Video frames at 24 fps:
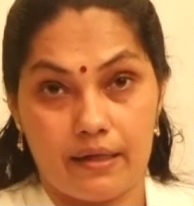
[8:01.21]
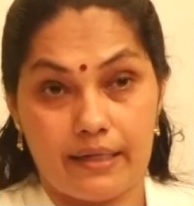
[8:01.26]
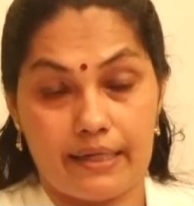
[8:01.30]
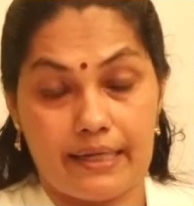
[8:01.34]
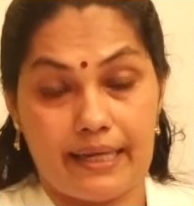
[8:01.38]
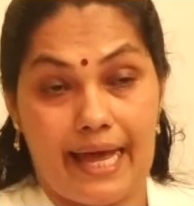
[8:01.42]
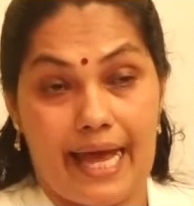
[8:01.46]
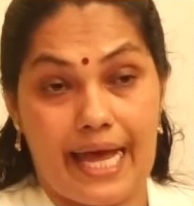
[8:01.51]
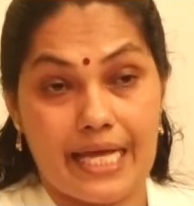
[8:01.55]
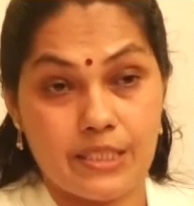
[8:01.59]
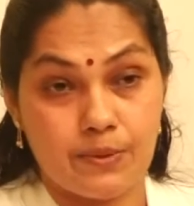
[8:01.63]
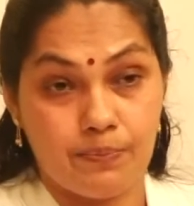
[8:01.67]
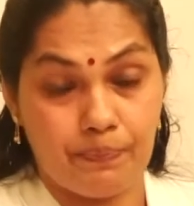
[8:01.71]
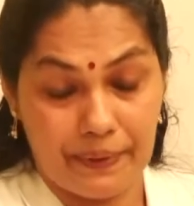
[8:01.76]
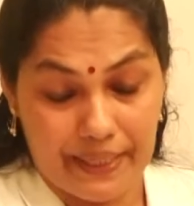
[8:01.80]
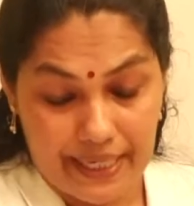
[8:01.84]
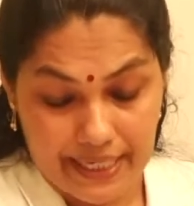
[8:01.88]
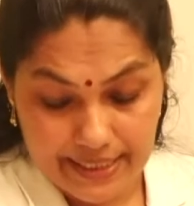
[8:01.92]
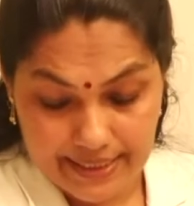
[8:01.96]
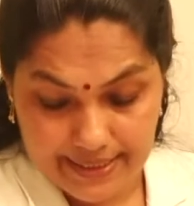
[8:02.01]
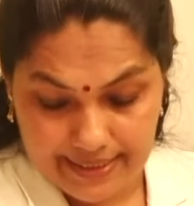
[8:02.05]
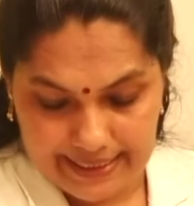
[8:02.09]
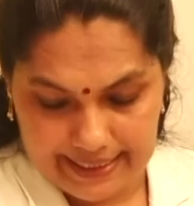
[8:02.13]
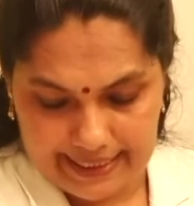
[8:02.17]

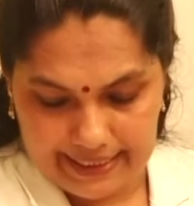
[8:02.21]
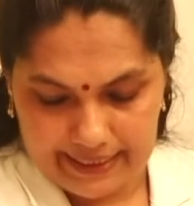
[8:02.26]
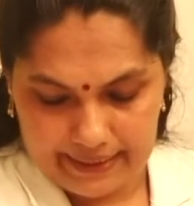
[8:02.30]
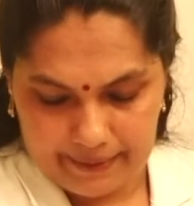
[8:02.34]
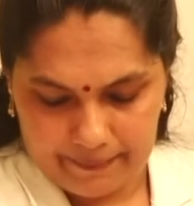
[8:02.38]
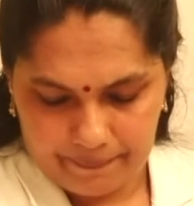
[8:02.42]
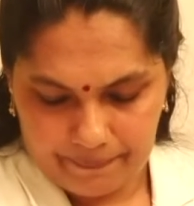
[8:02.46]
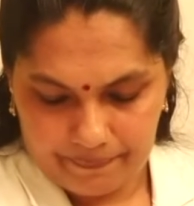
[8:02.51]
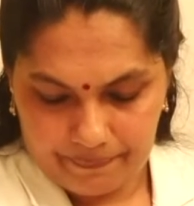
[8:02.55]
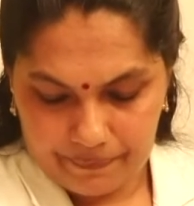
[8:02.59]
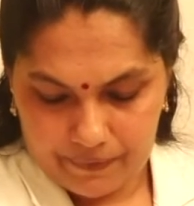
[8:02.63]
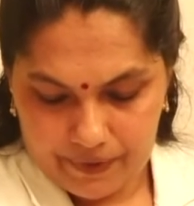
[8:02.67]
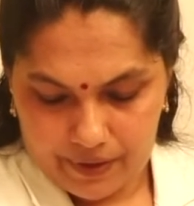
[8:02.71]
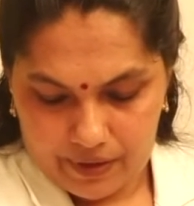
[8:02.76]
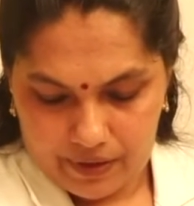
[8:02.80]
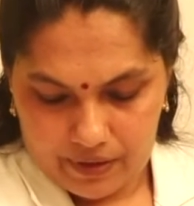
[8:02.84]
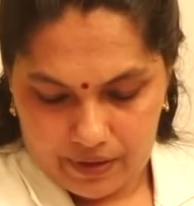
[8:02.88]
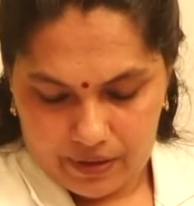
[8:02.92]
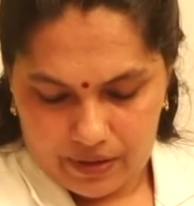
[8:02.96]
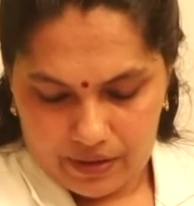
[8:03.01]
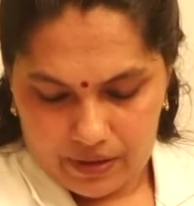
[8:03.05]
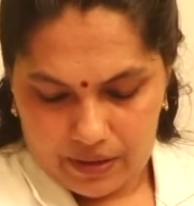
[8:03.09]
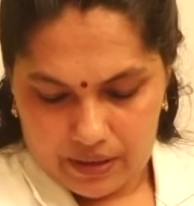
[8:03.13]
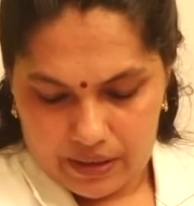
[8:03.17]
Caspian Sea
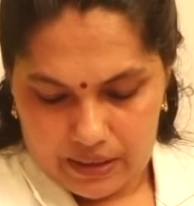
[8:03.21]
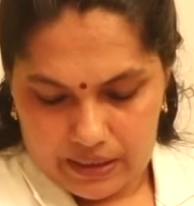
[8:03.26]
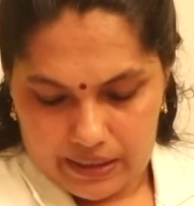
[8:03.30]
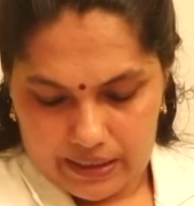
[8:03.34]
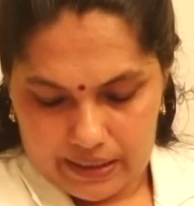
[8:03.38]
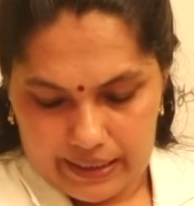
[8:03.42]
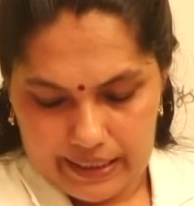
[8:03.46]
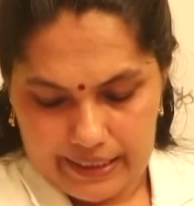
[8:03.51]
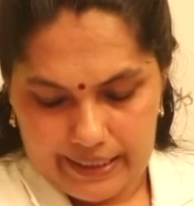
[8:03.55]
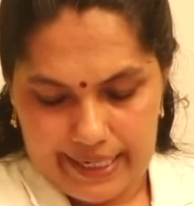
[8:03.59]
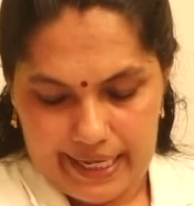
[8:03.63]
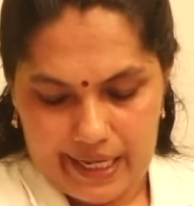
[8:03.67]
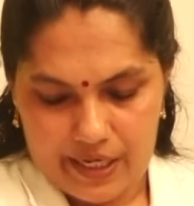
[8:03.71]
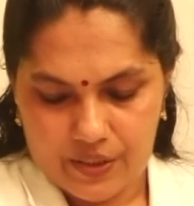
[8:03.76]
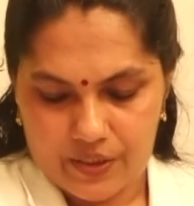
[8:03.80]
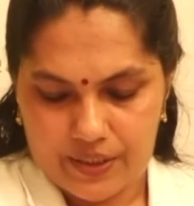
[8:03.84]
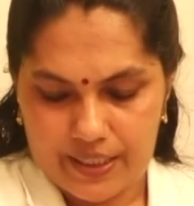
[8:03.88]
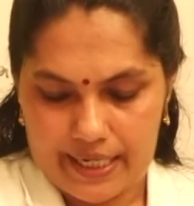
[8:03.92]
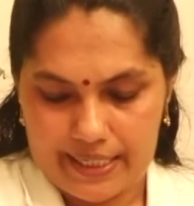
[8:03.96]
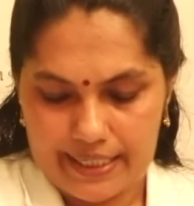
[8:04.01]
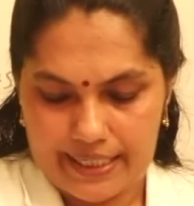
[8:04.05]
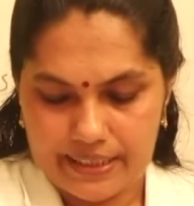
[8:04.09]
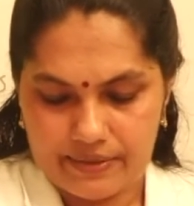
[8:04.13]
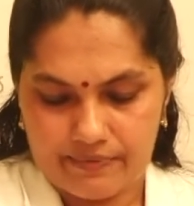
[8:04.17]
in
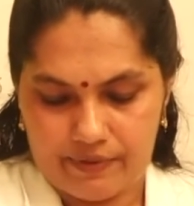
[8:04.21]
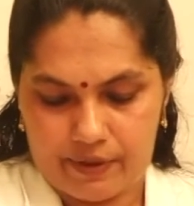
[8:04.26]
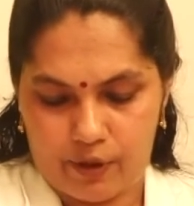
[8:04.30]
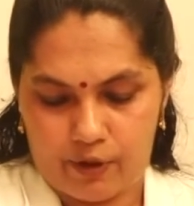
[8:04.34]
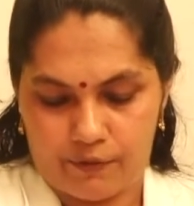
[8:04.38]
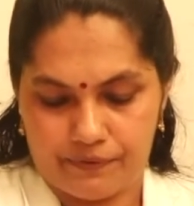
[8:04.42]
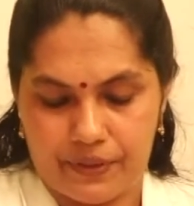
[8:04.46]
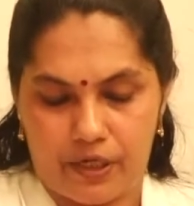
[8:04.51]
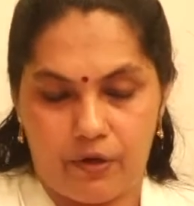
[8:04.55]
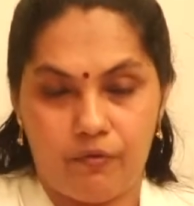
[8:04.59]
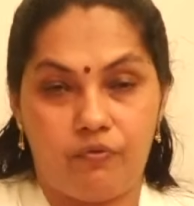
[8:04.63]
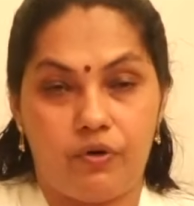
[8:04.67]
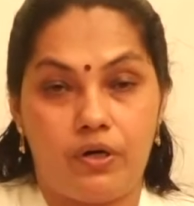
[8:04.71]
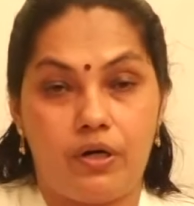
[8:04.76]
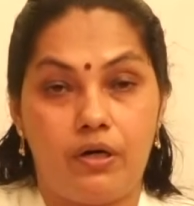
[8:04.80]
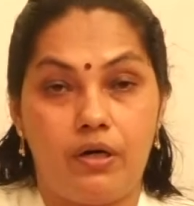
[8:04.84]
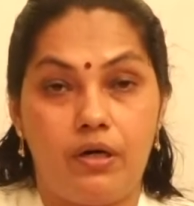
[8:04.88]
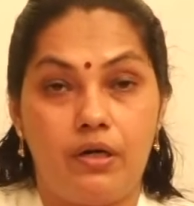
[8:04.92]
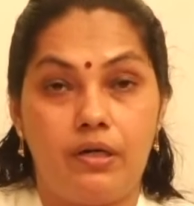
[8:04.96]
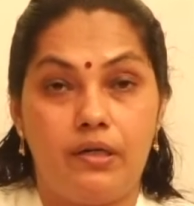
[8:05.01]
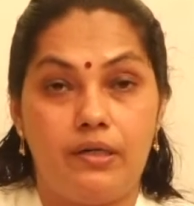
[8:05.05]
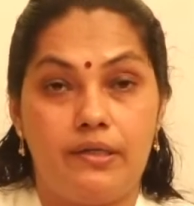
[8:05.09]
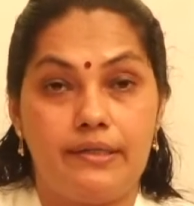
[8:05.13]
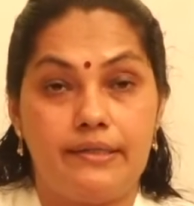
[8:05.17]
Asia is one of the
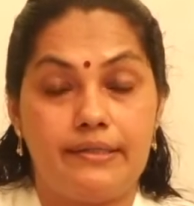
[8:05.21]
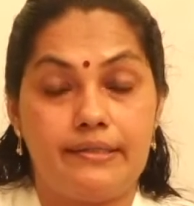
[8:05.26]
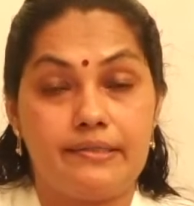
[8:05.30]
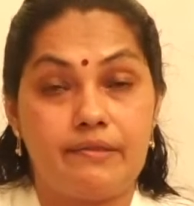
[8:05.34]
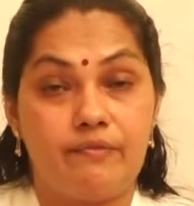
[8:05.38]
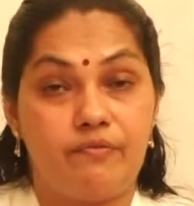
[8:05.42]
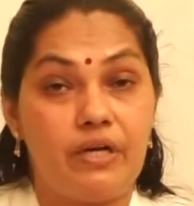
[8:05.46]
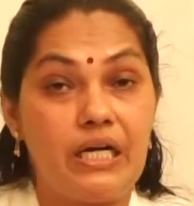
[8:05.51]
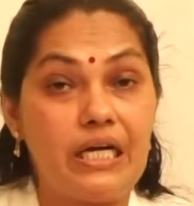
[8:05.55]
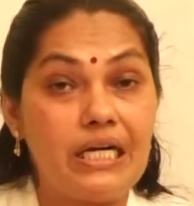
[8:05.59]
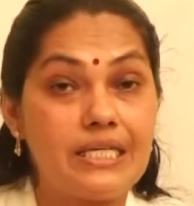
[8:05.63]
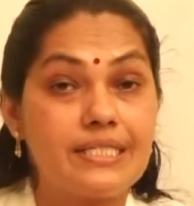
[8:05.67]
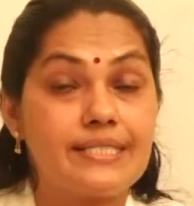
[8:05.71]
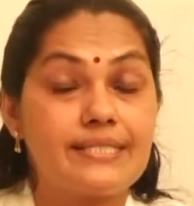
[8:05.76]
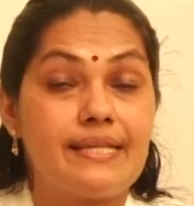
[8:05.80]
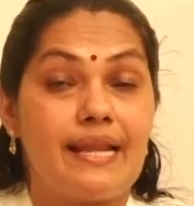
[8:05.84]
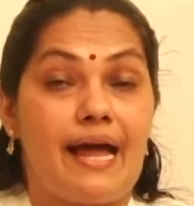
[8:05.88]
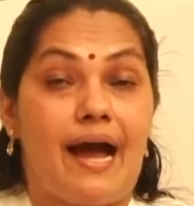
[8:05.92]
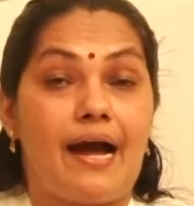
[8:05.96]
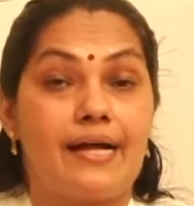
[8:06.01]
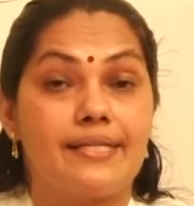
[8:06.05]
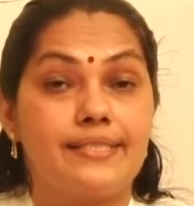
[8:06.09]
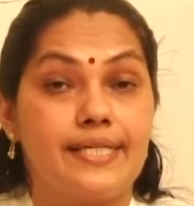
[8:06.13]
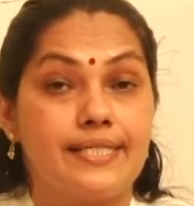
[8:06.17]
world's
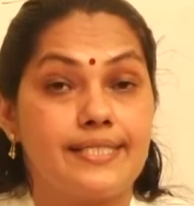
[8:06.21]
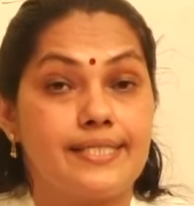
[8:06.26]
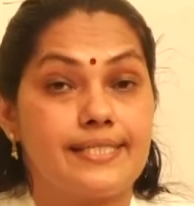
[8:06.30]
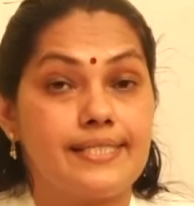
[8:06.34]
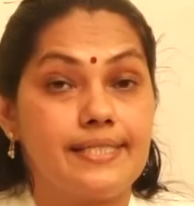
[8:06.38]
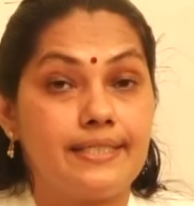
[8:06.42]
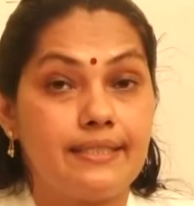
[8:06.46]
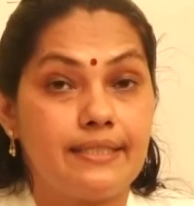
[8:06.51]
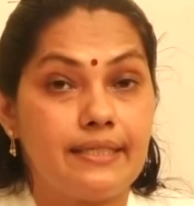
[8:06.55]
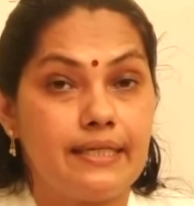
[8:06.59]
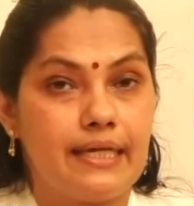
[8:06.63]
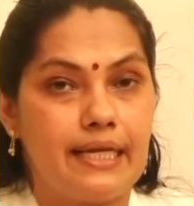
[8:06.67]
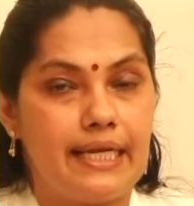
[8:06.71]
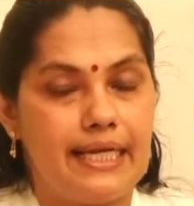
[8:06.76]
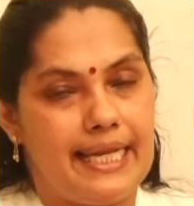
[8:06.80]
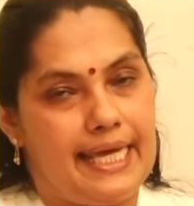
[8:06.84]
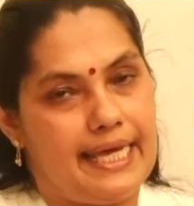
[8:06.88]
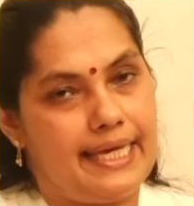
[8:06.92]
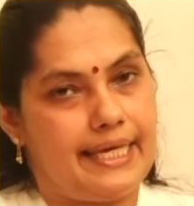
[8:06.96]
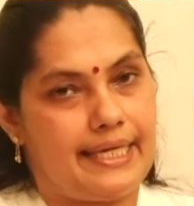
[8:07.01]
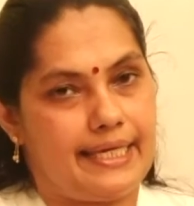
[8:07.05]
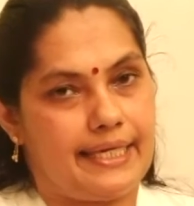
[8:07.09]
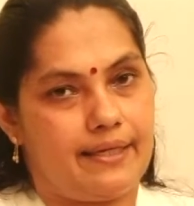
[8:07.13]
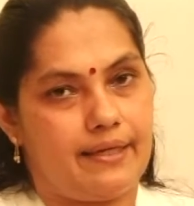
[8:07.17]
largest
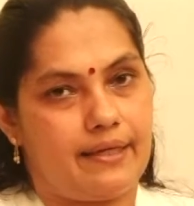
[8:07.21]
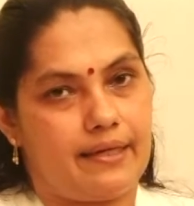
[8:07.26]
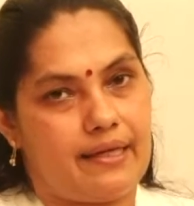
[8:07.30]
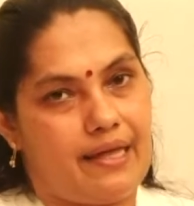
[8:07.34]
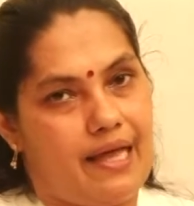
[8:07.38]
lake.